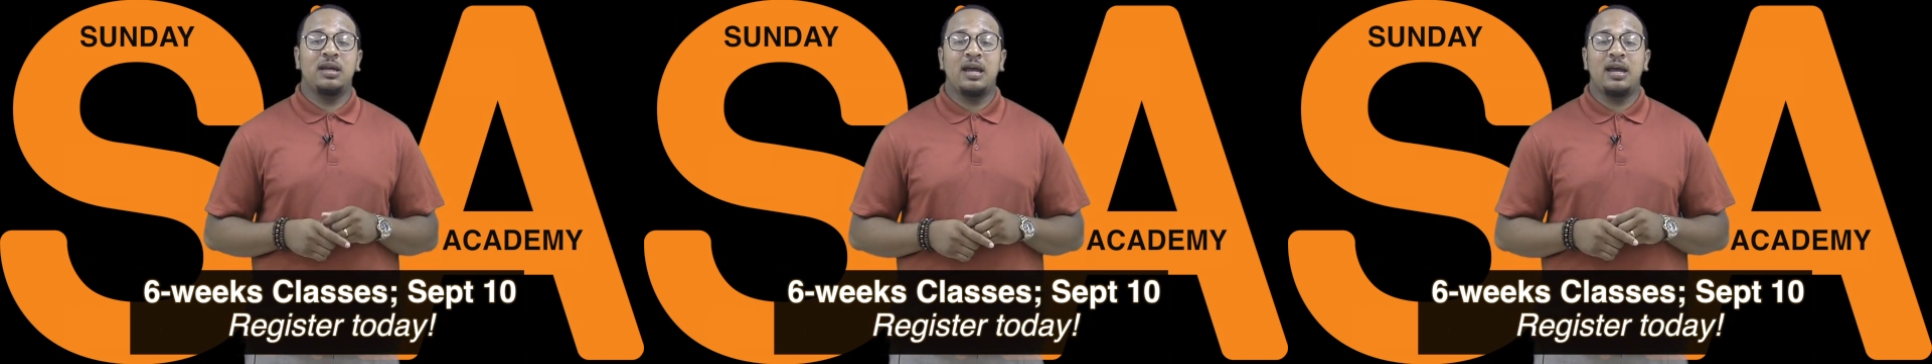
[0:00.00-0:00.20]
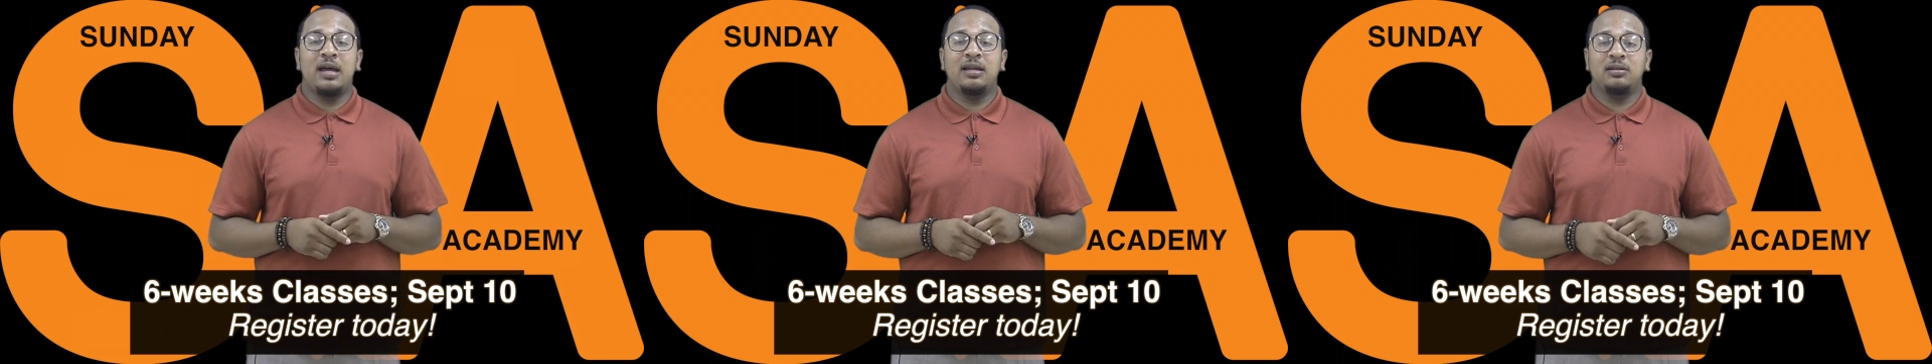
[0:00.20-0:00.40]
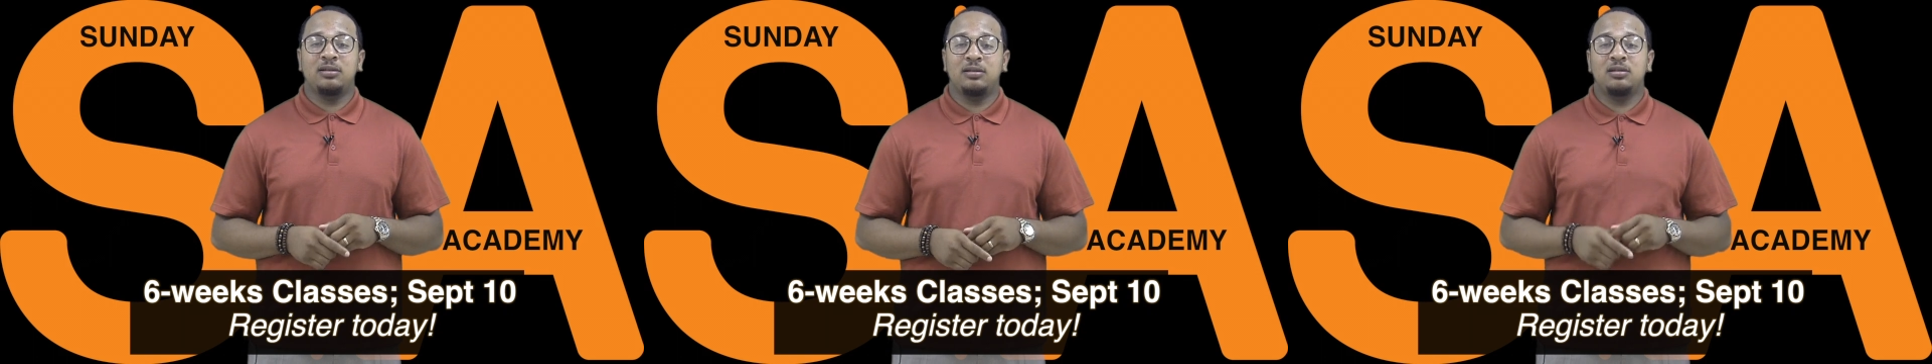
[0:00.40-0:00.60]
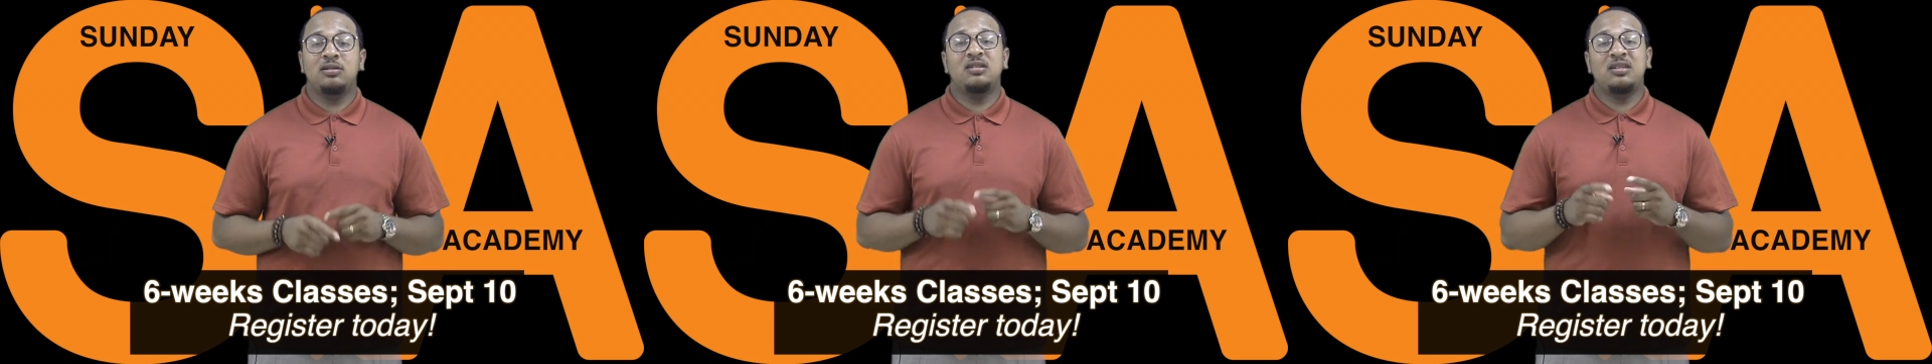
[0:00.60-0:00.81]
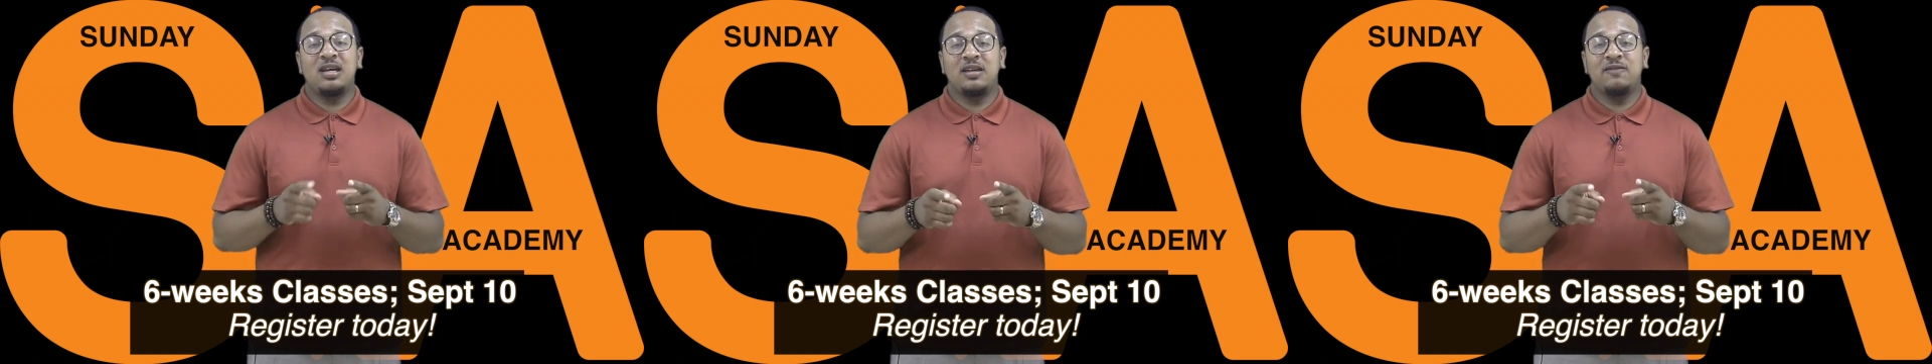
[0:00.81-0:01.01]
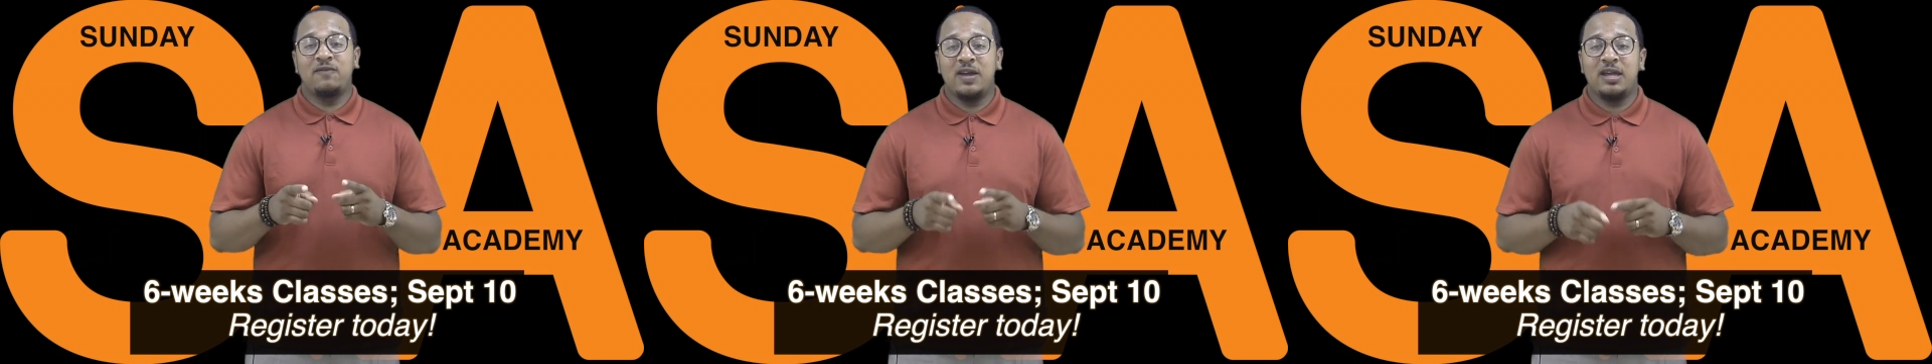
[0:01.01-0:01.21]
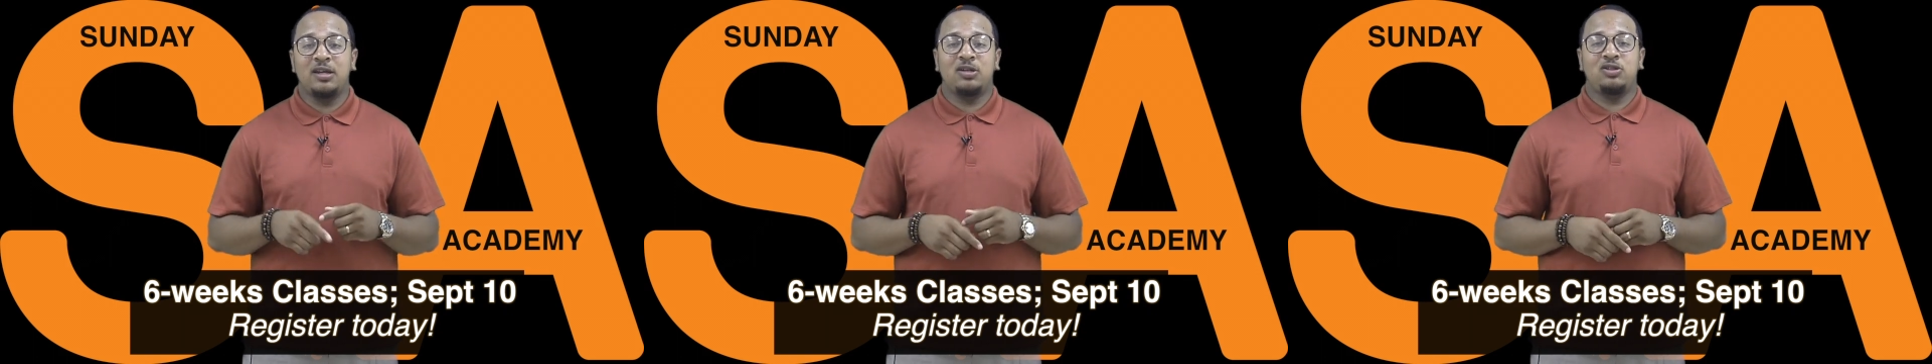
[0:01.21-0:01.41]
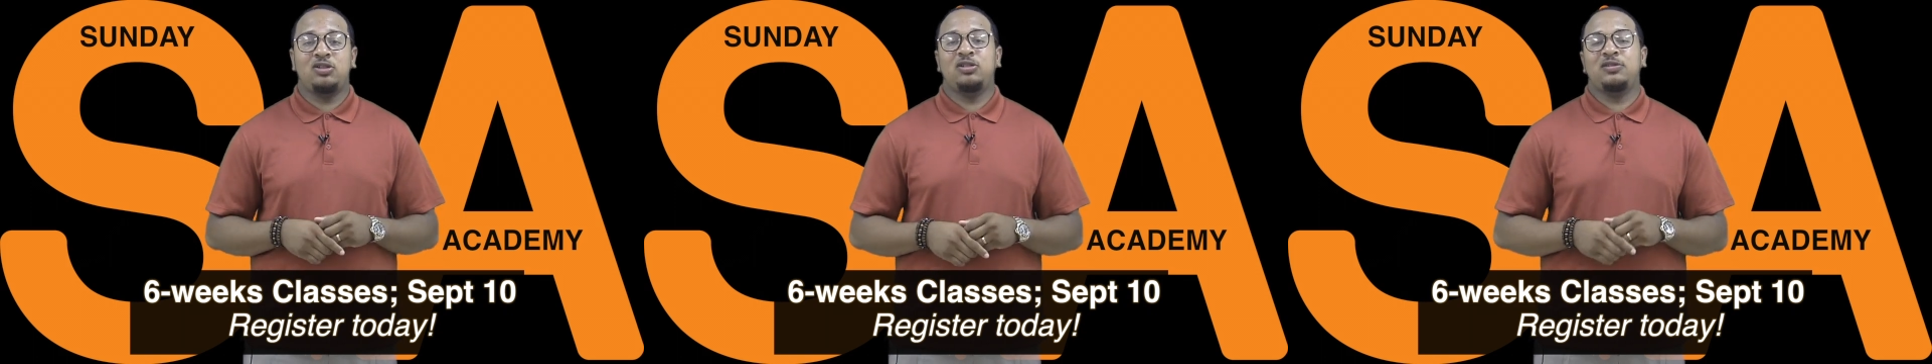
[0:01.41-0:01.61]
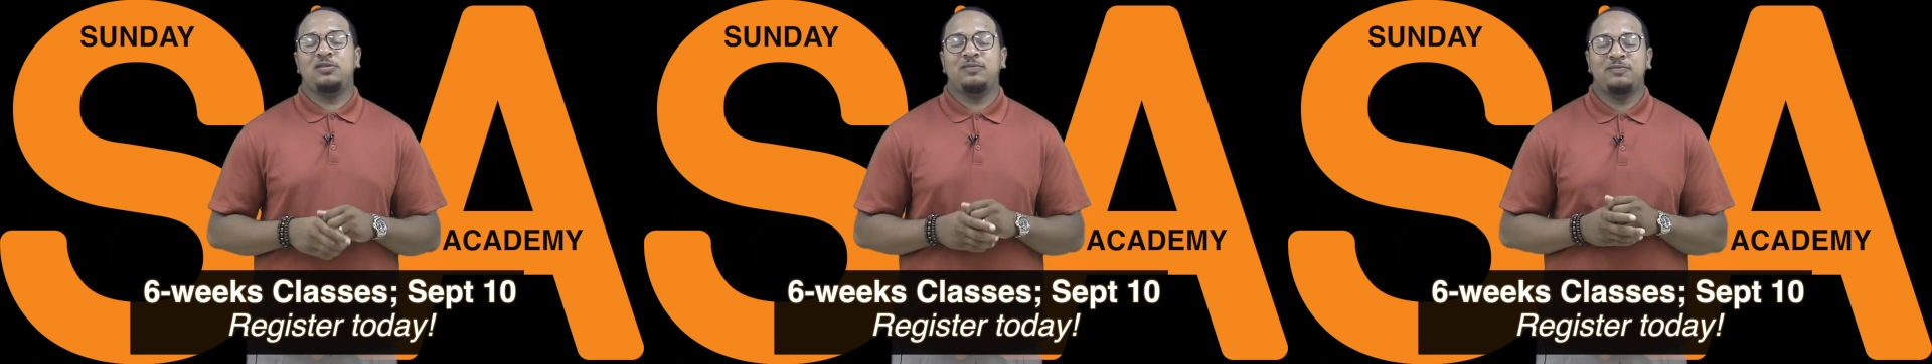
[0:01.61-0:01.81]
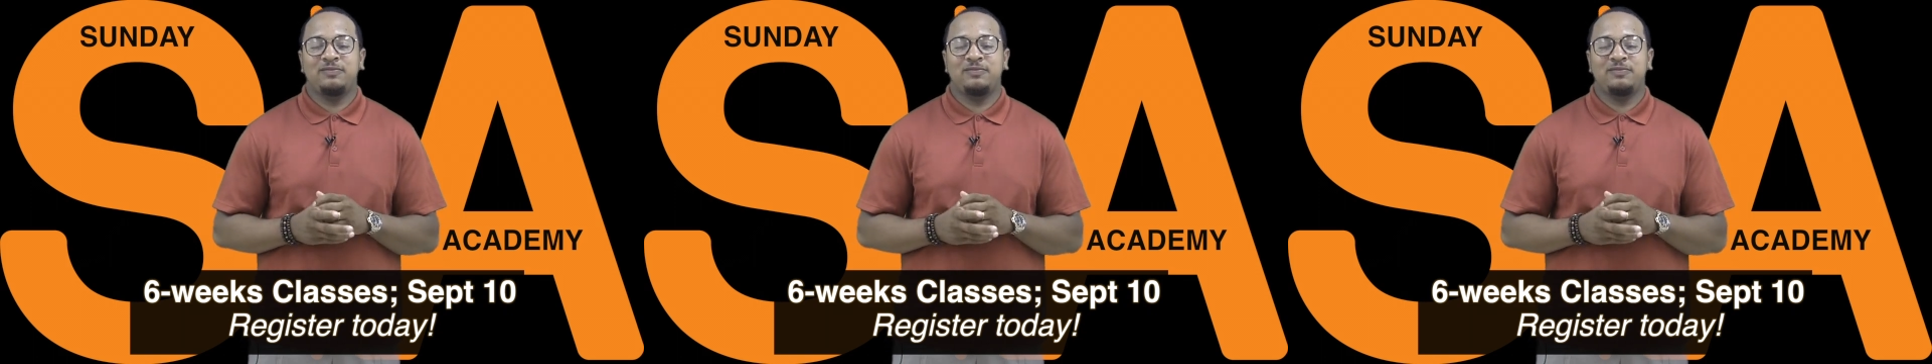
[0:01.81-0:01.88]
God. Take advantage.